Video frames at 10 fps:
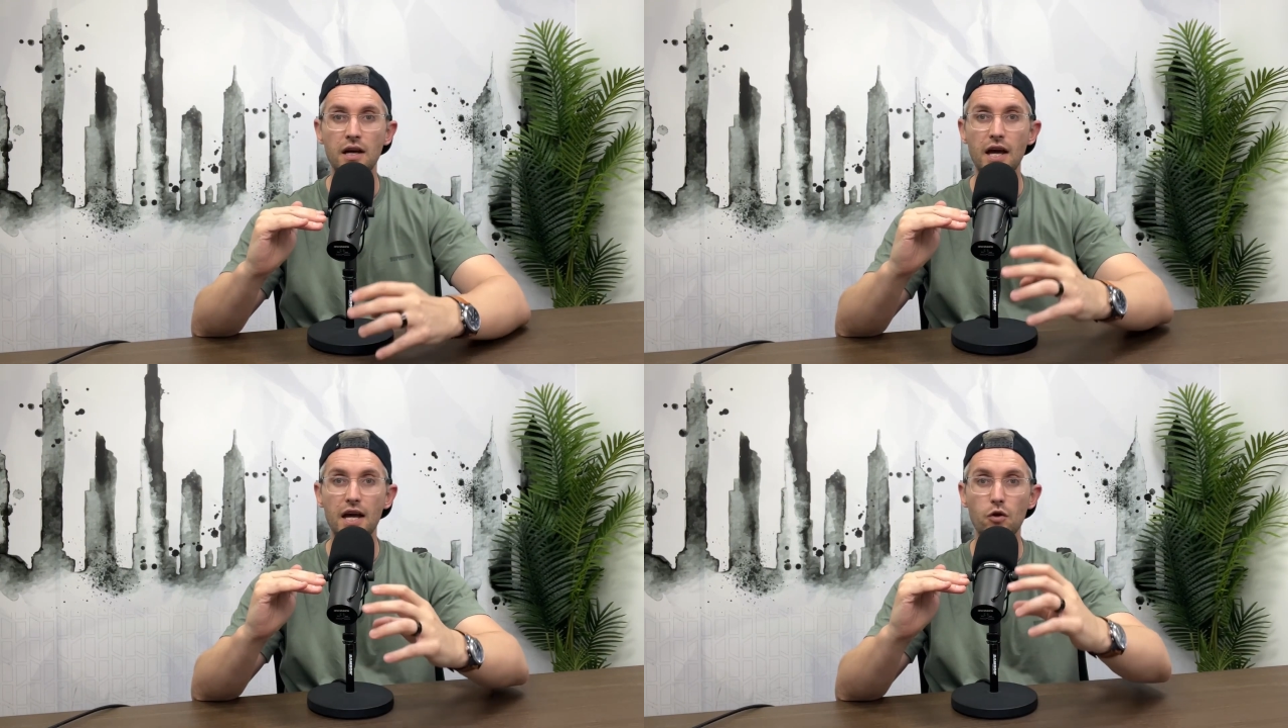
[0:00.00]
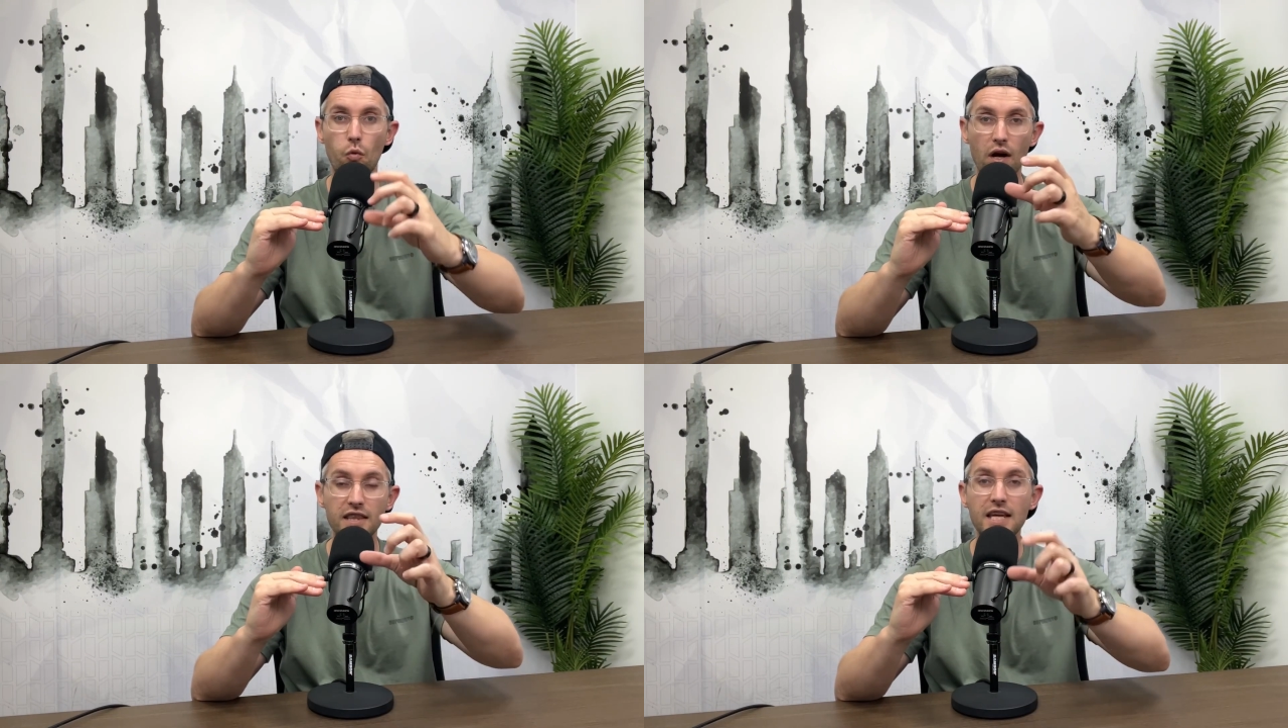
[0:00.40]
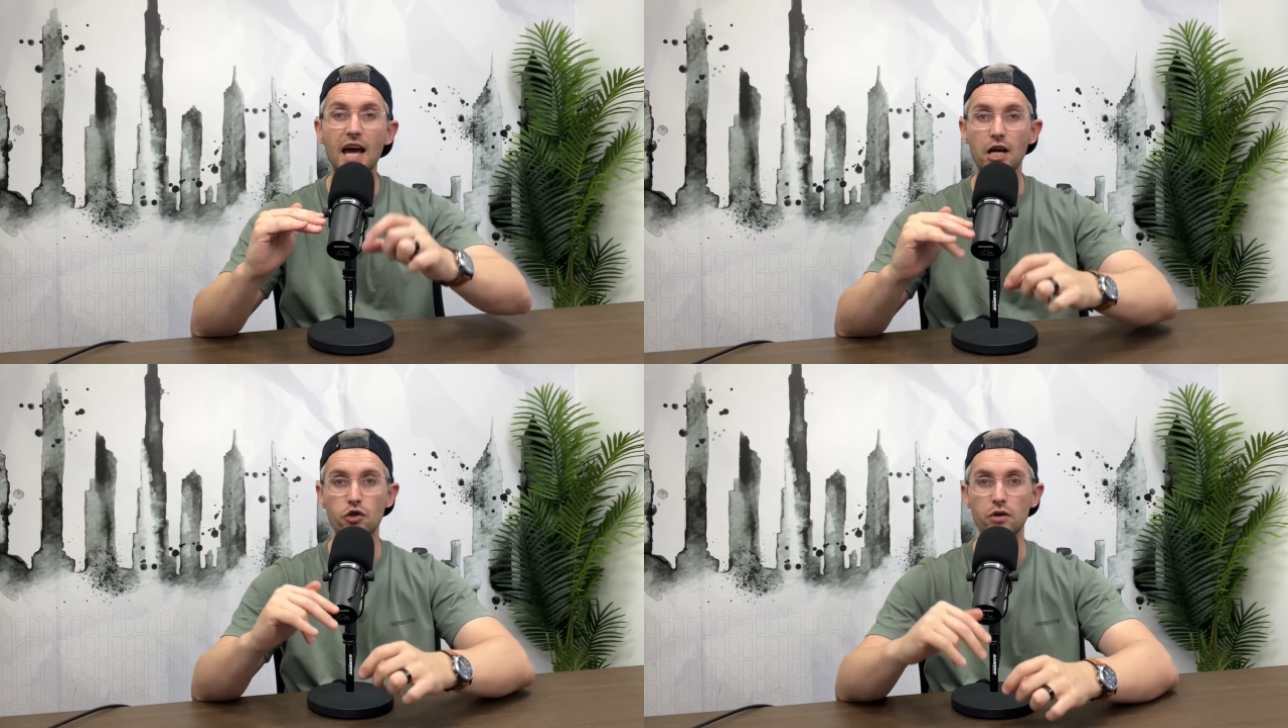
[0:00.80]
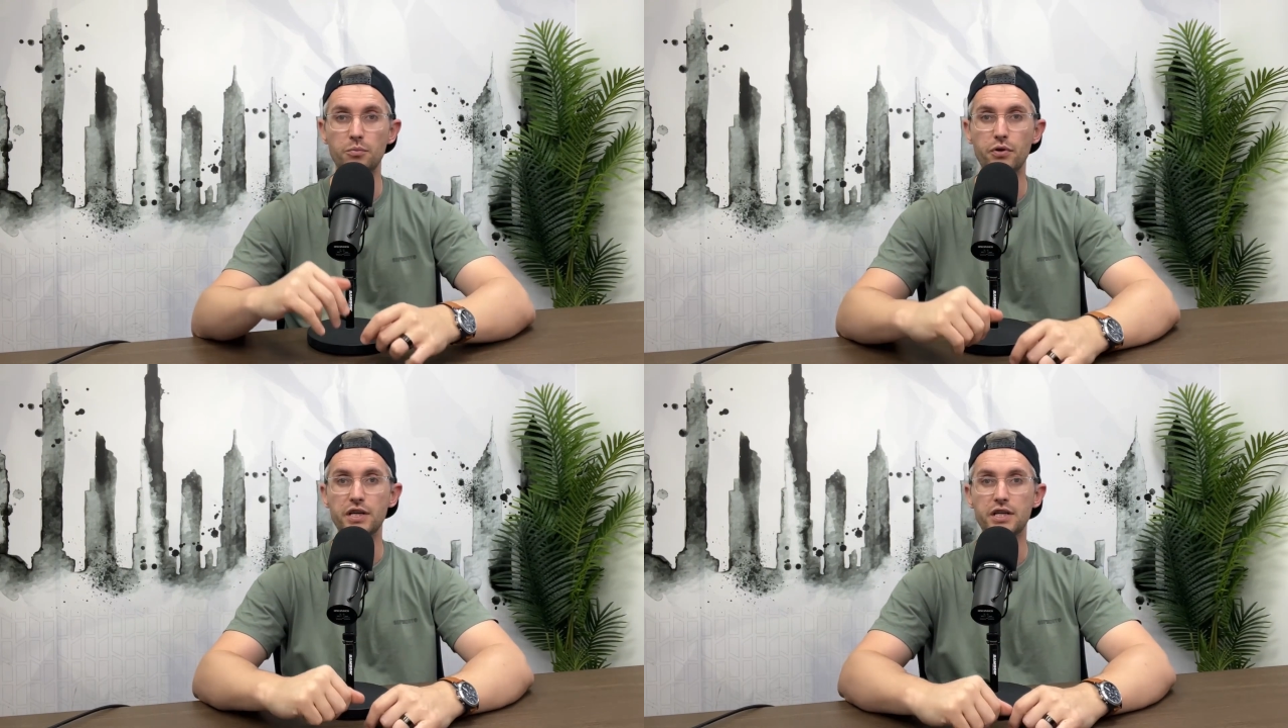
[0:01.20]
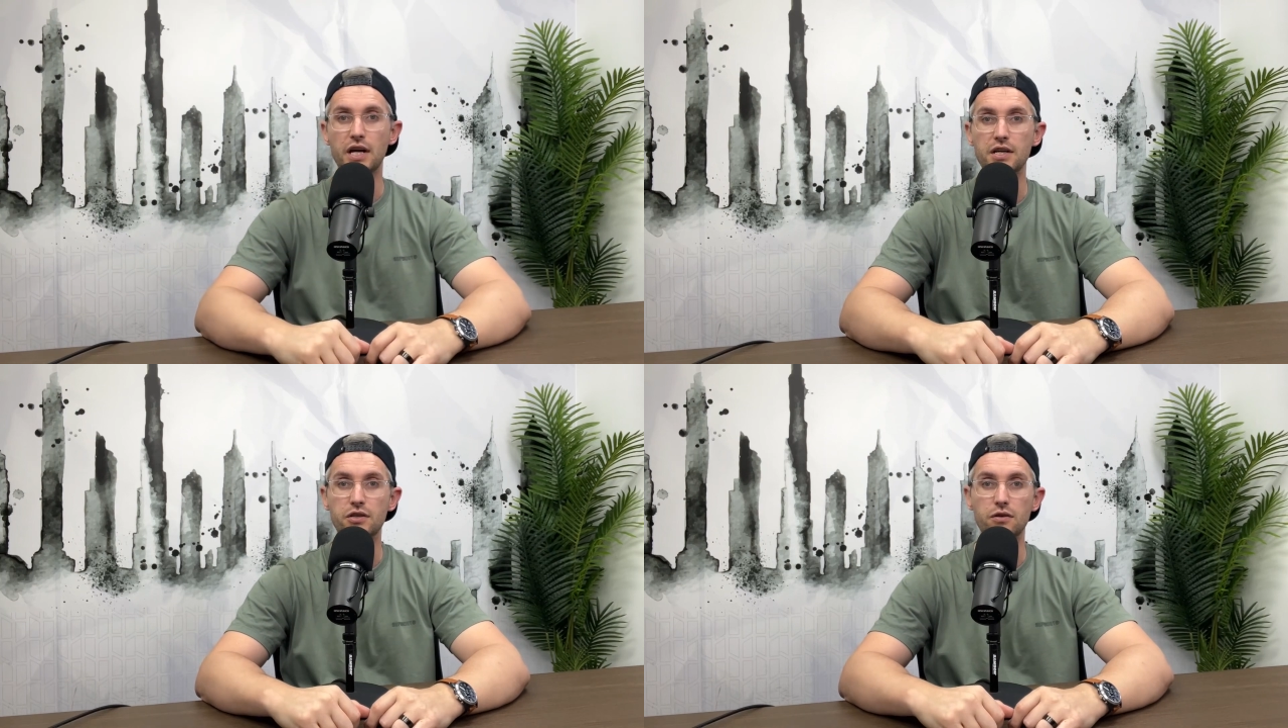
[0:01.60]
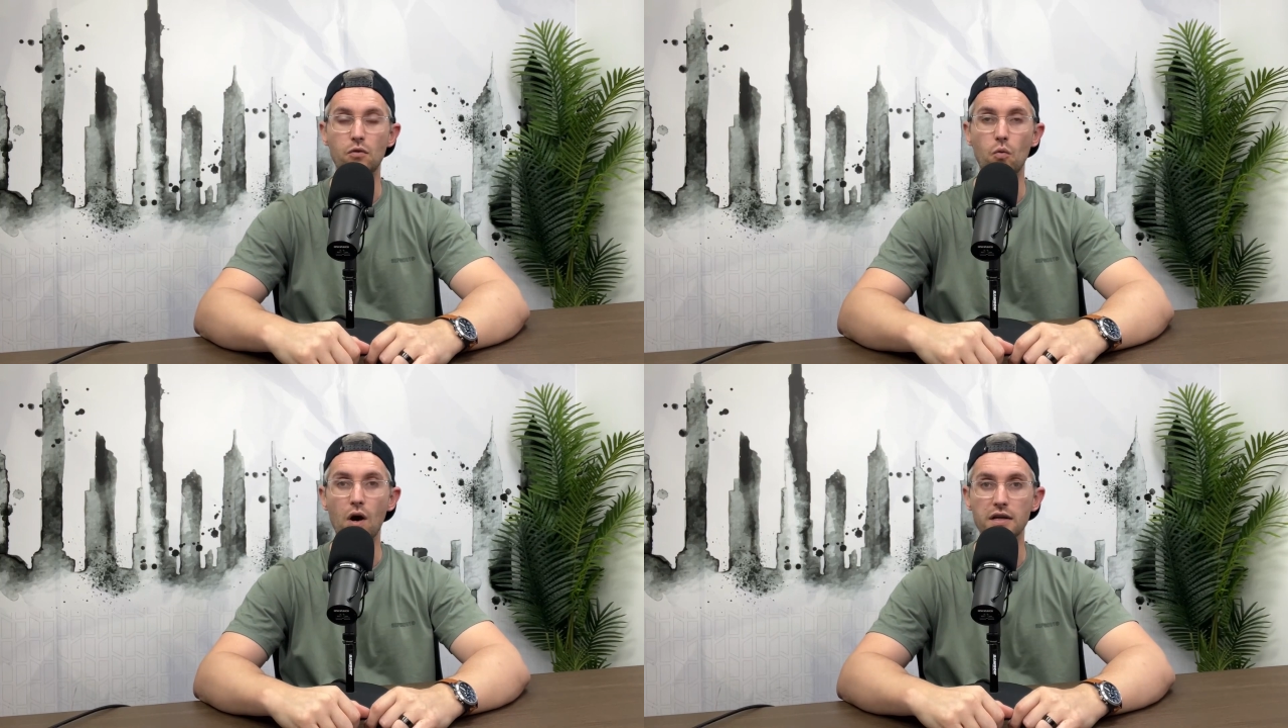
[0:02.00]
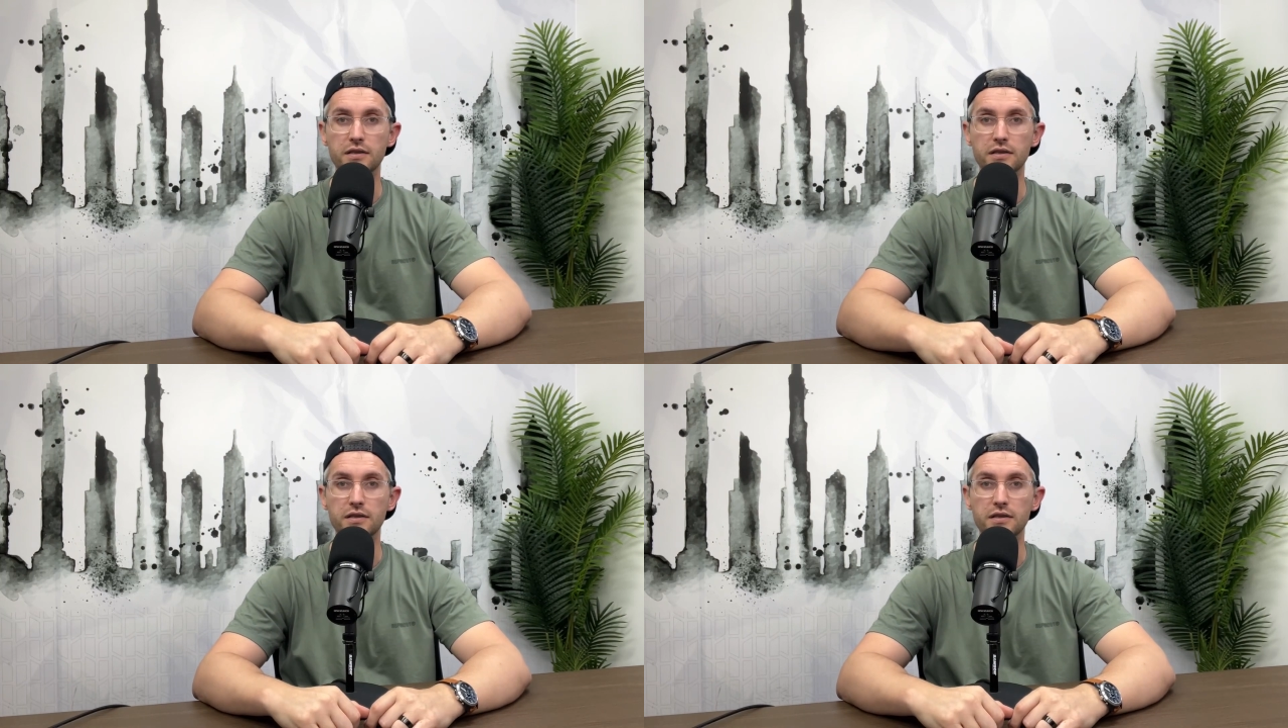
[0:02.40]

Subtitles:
and what the actual appreciation was.